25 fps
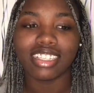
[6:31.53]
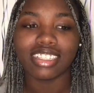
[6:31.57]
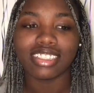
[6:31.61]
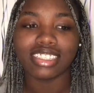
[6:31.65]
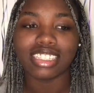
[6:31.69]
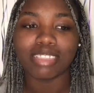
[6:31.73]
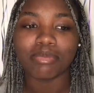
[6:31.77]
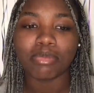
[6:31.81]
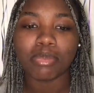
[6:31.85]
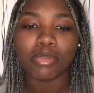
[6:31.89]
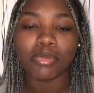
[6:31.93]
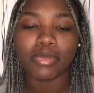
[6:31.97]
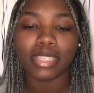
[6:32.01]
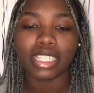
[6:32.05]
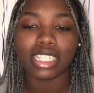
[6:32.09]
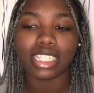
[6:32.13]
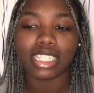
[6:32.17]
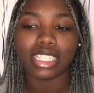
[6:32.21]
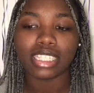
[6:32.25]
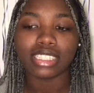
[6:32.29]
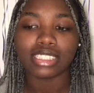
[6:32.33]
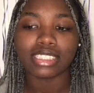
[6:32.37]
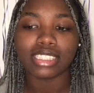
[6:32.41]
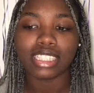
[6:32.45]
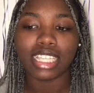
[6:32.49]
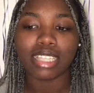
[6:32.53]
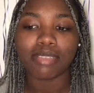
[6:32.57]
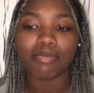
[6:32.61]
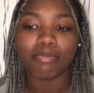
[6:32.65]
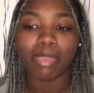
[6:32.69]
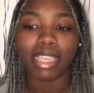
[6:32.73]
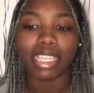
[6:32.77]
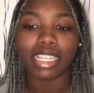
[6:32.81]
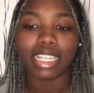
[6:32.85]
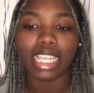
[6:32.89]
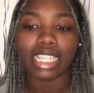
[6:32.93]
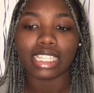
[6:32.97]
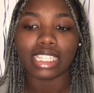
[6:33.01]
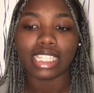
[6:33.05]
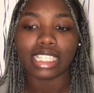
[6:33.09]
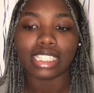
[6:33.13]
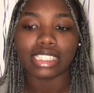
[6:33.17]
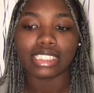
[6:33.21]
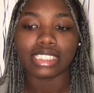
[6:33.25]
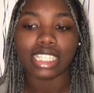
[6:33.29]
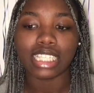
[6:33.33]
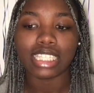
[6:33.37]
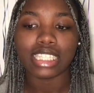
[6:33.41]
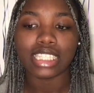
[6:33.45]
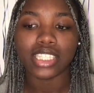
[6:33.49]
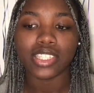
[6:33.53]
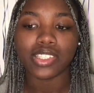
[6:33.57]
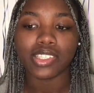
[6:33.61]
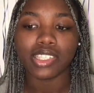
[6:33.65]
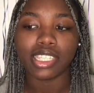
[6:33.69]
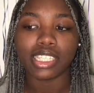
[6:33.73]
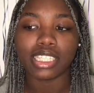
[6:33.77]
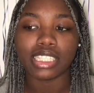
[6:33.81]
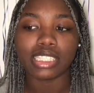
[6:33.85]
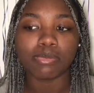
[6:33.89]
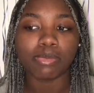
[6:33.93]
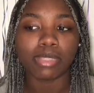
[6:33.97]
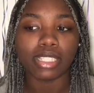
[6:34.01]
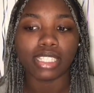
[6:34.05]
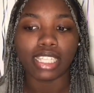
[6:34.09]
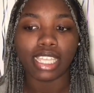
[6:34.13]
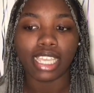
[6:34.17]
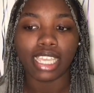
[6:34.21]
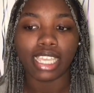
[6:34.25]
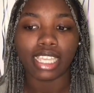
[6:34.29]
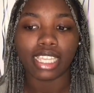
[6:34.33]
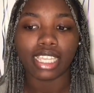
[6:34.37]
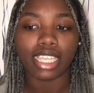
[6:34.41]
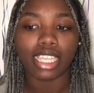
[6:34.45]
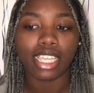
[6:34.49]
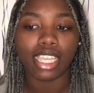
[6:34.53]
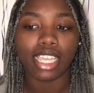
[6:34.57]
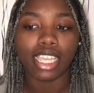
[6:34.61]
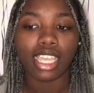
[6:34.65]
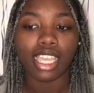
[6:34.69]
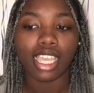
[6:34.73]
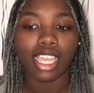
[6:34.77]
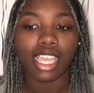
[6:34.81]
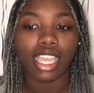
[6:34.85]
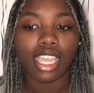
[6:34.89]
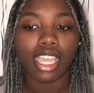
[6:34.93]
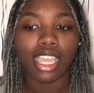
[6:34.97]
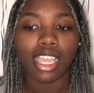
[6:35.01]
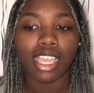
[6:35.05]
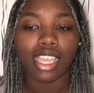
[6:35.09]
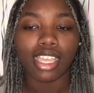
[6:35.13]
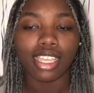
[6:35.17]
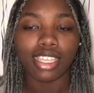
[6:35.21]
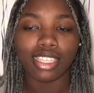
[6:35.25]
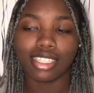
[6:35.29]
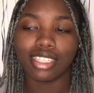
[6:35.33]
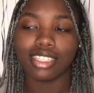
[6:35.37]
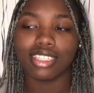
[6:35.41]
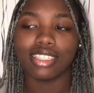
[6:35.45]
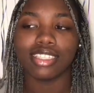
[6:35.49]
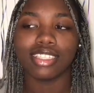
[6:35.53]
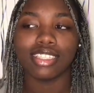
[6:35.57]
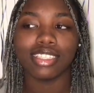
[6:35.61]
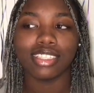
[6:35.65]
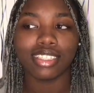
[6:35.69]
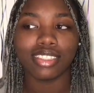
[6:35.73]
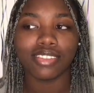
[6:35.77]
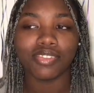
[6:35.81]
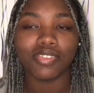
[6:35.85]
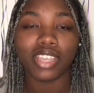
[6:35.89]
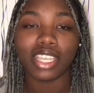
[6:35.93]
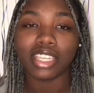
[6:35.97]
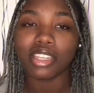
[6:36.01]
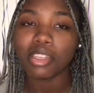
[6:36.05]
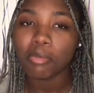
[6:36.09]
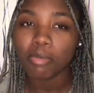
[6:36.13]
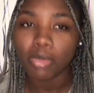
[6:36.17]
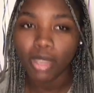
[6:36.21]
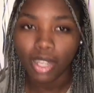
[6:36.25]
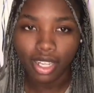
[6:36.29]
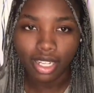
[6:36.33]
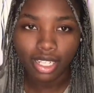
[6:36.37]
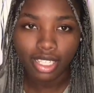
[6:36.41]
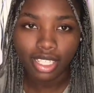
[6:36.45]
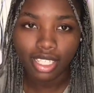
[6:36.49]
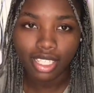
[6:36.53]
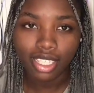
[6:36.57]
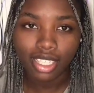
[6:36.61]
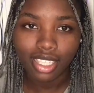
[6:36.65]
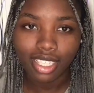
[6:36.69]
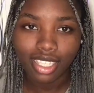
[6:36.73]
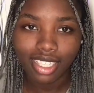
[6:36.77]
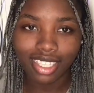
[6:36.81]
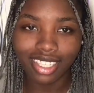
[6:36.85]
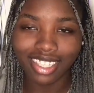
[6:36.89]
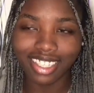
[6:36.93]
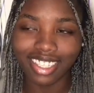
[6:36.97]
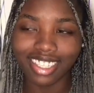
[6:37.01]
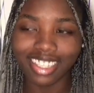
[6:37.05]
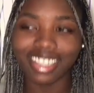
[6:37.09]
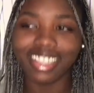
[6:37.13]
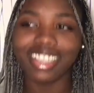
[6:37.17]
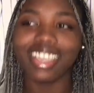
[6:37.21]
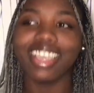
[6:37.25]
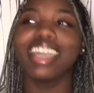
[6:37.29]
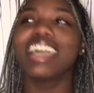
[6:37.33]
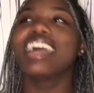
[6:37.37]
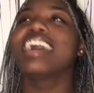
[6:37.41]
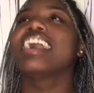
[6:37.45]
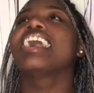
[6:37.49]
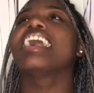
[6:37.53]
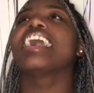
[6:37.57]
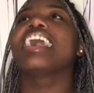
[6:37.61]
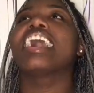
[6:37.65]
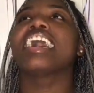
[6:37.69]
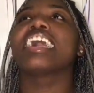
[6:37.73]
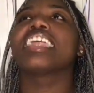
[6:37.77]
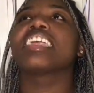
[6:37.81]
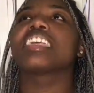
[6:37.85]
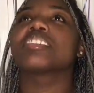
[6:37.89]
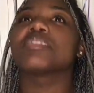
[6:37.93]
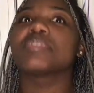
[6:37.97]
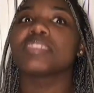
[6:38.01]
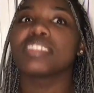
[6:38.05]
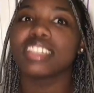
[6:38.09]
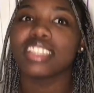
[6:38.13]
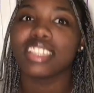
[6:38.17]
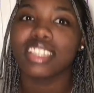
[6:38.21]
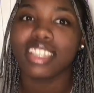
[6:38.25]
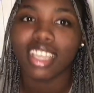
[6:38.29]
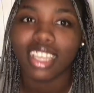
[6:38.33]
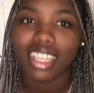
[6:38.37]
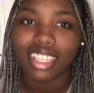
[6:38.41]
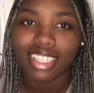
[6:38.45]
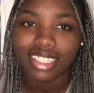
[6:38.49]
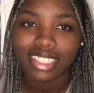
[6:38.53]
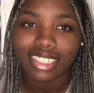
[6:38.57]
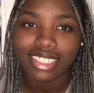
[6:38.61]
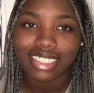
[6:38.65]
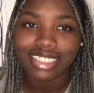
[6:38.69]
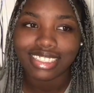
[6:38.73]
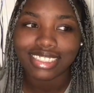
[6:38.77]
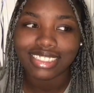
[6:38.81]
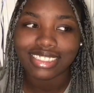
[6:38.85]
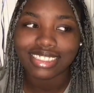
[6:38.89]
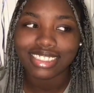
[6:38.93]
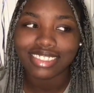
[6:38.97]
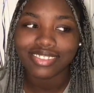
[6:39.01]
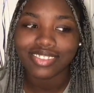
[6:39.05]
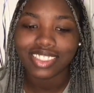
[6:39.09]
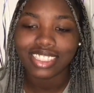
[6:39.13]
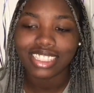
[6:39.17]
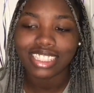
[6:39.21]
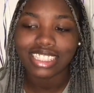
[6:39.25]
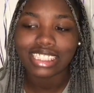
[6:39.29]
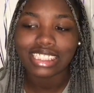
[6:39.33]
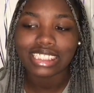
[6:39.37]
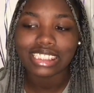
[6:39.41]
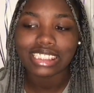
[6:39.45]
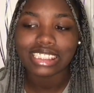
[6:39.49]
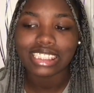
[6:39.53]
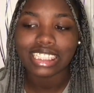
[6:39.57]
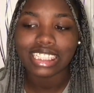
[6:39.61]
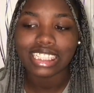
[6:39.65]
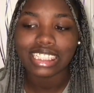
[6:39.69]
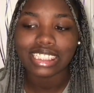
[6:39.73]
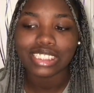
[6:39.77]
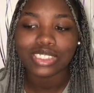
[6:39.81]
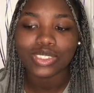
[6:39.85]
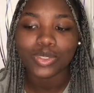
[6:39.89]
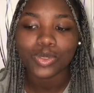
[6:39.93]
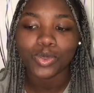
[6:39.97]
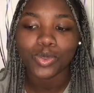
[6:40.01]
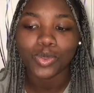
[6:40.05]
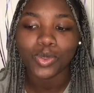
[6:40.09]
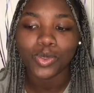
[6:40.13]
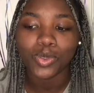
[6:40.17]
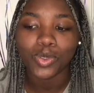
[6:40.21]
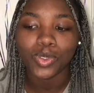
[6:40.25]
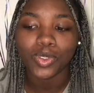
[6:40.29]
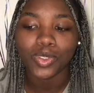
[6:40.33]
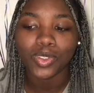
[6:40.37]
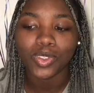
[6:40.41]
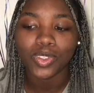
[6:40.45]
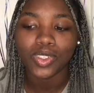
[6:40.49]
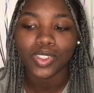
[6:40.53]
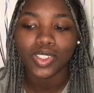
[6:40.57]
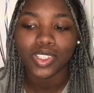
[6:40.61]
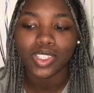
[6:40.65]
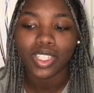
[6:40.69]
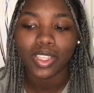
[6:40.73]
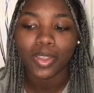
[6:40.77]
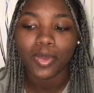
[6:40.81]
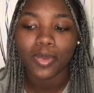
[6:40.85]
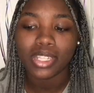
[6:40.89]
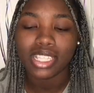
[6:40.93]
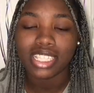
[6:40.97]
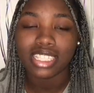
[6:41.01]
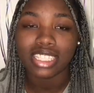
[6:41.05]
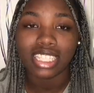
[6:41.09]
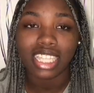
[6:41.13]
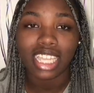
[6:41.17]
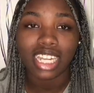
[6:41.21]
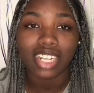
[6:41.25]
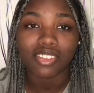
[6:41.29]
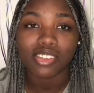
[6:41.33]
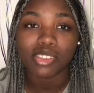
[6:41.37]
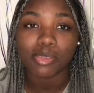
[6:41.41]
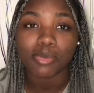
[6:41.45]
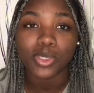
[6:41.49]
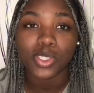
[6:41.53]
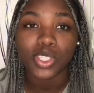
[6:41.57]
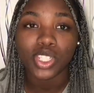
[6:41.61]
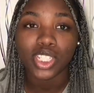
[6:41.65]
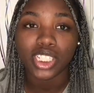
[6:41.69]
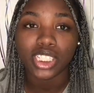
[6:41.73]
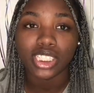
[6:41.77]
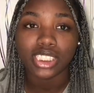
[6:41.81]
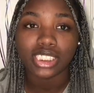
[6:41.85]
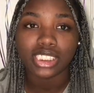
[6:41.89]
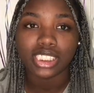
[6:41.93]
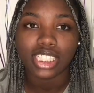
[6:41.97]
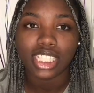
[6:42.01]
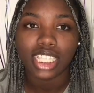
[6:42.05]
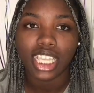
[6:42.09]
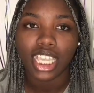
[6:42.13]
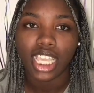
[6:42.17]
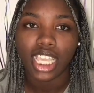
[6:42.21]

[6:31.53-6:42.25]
some people might not think it's that serious, but like finding parking at a community college, really just any school where there's a lot of commuters,